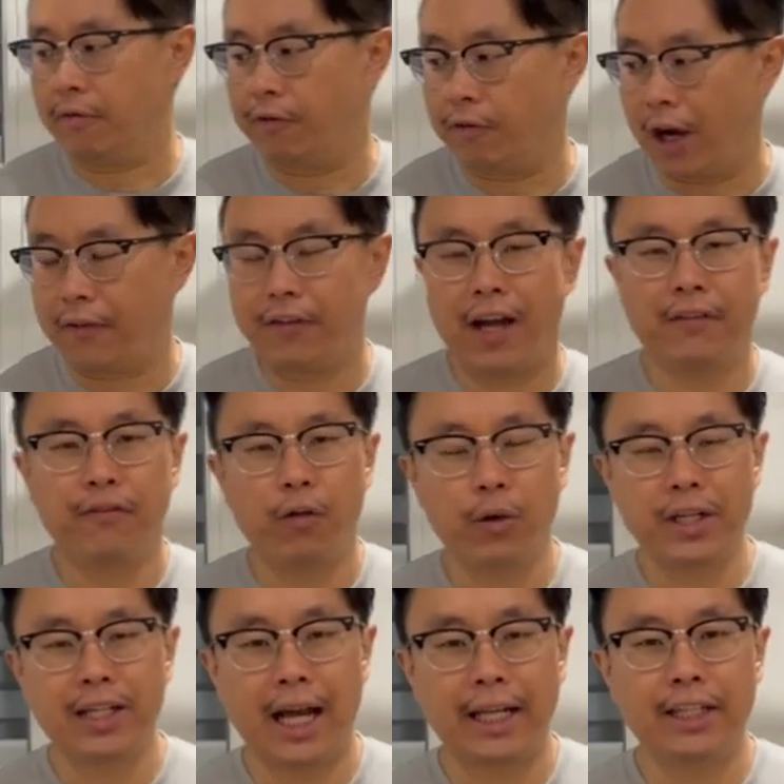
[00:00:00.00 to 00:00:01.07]
I find
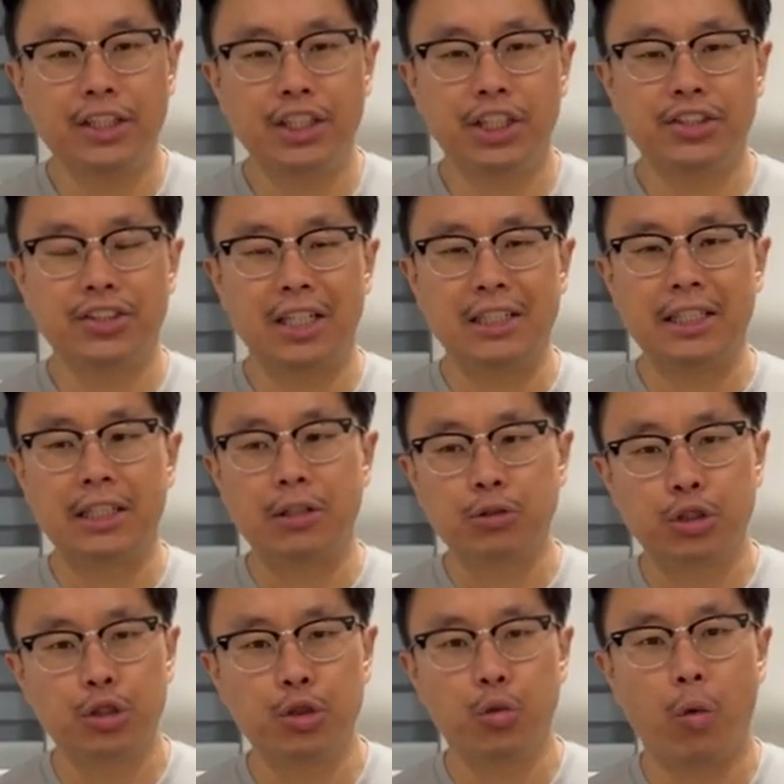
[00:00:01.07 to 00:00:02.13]
49 inches a little
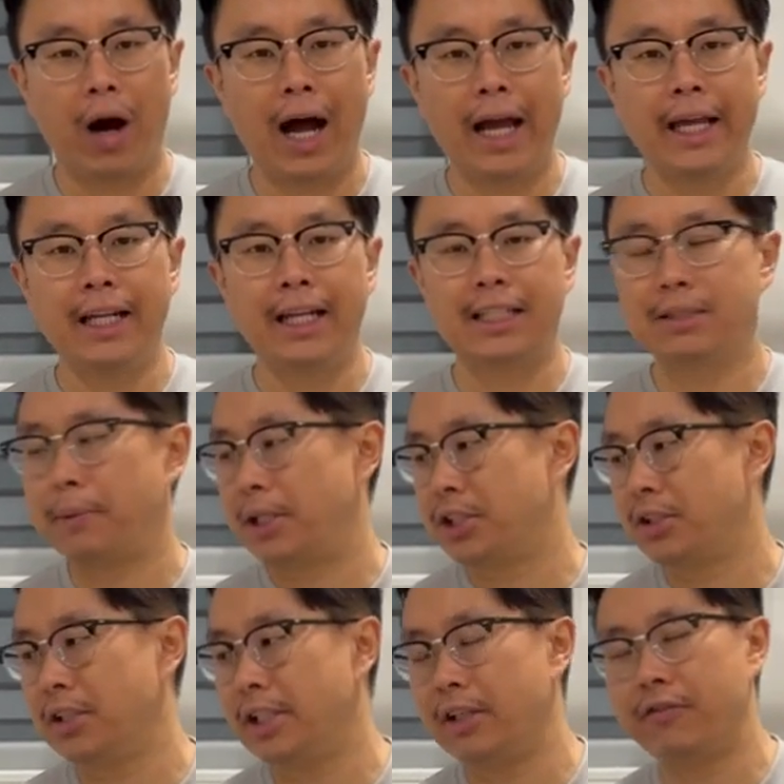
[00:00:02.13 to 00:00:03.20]
too wide,
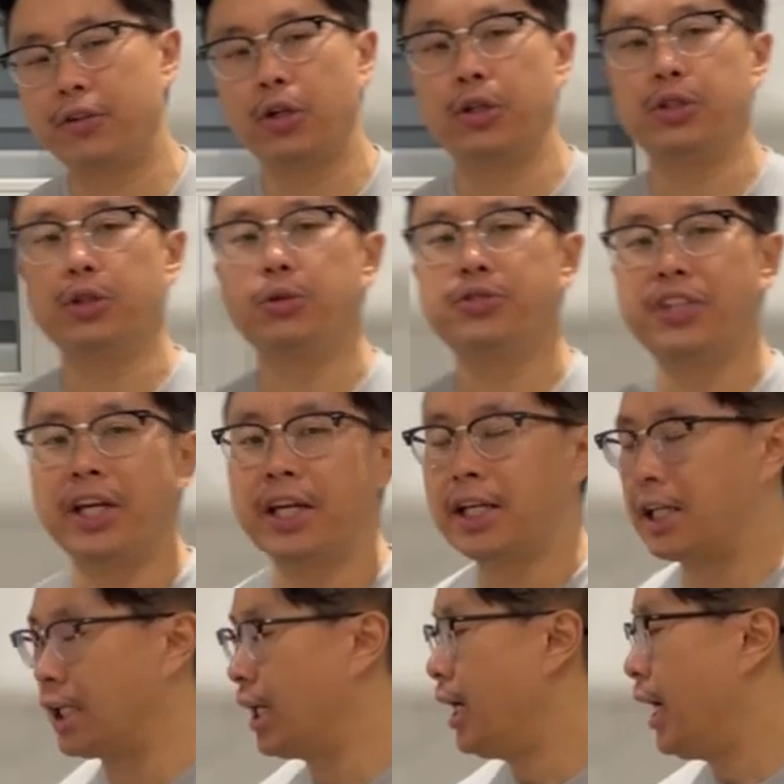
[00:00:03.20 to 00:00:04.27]
especially if you're
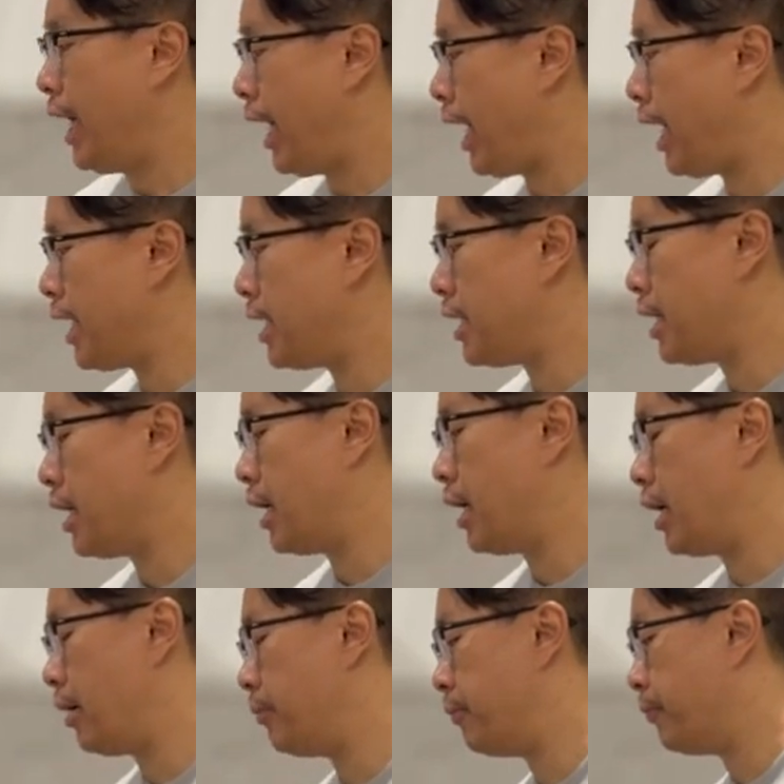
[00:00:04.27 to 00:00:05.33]
using a
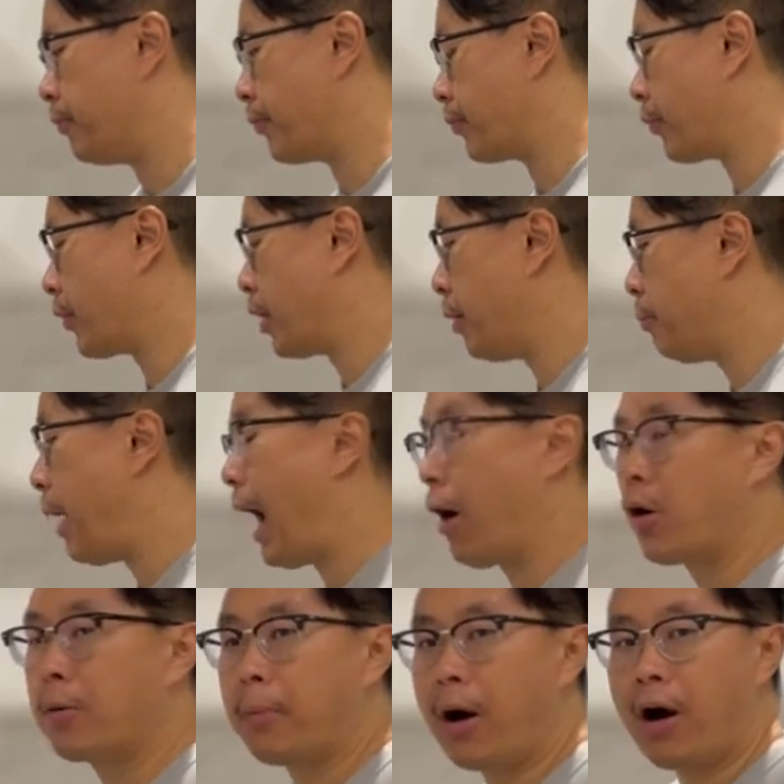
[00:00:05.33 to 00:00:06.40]

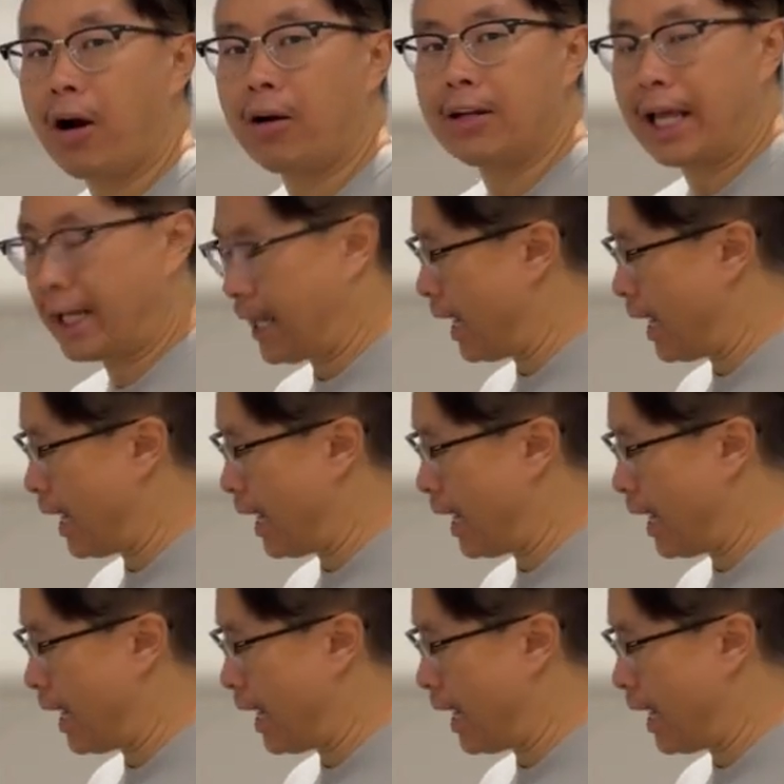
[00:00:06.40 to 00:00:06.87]
power bar like I